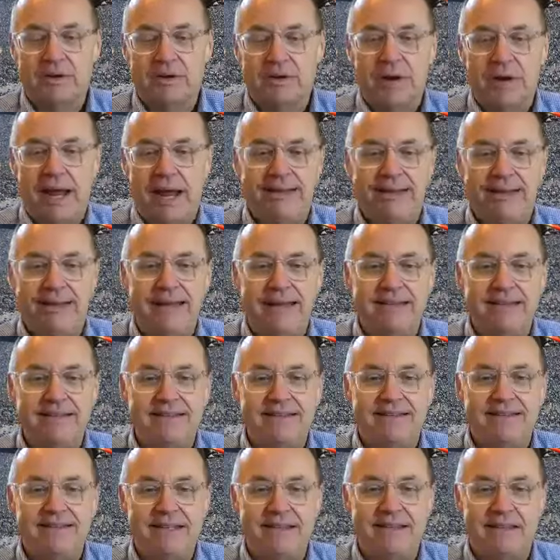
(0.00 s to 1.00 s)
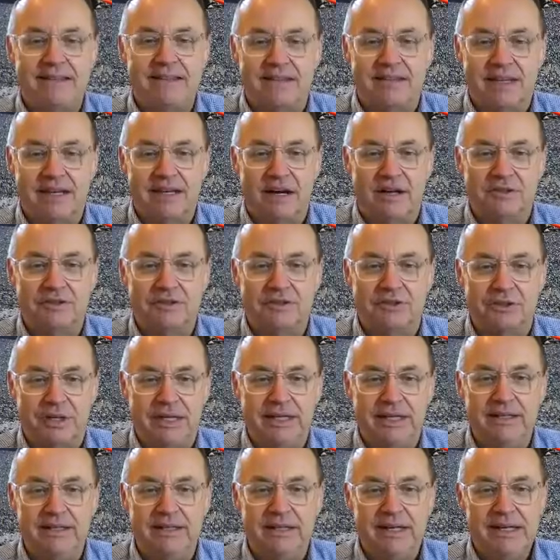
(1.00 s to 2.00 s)
yeah, they're ranked 18th in the
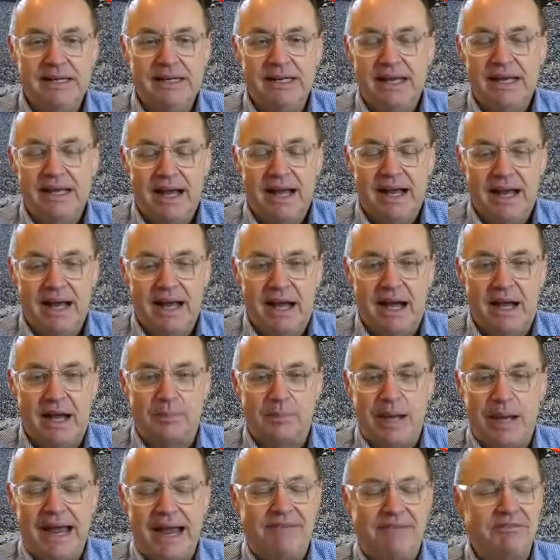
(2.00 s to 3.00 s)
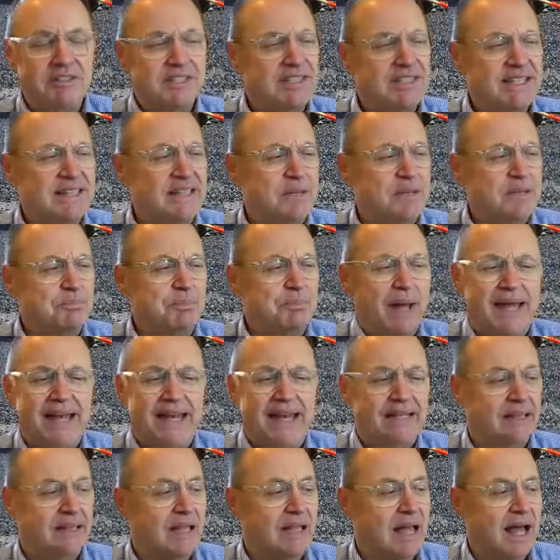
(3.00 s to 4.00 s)
country. I haven't seen the
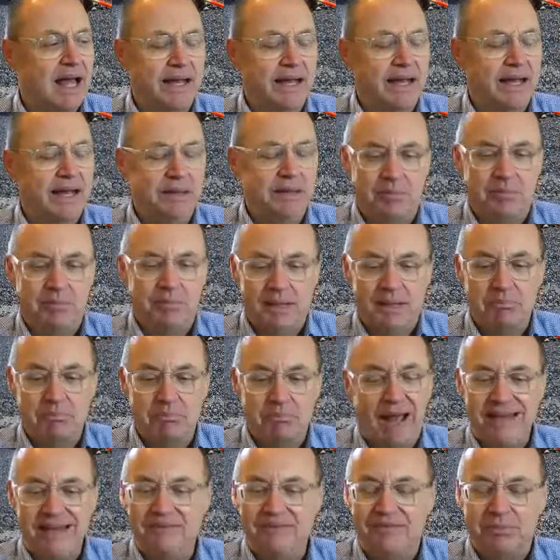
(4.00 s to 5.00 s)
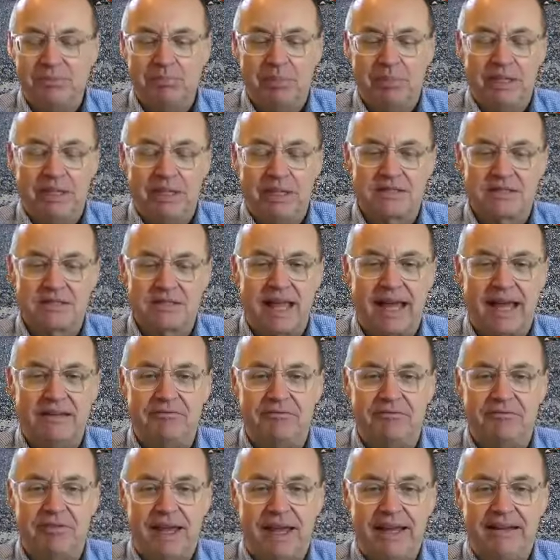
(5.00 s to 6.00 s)
betting line, but they might even be a
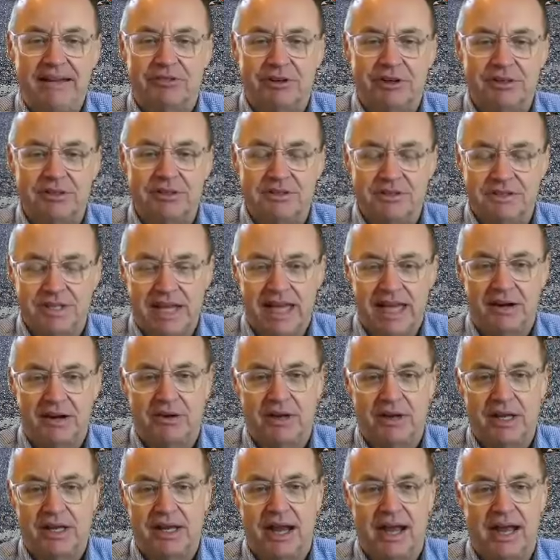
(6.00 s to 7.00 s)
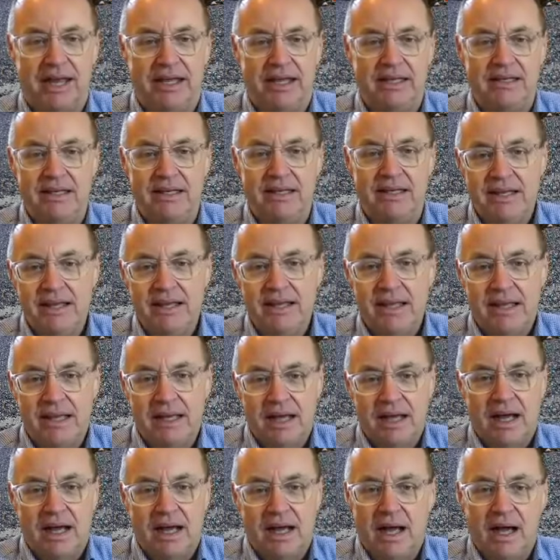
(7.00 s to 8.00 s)
slight favorite Saturday night.
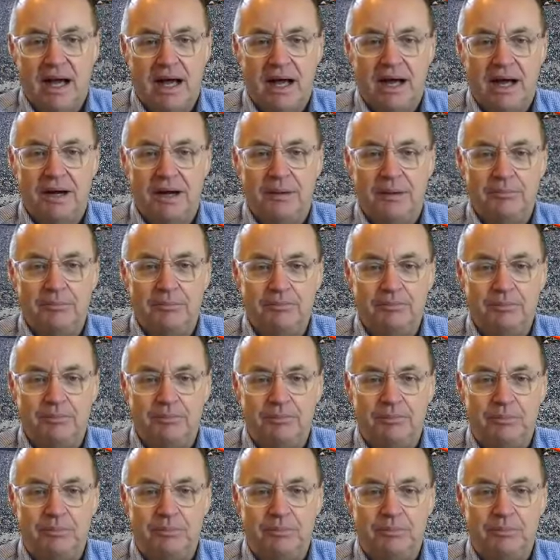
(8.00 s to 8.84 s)
Um,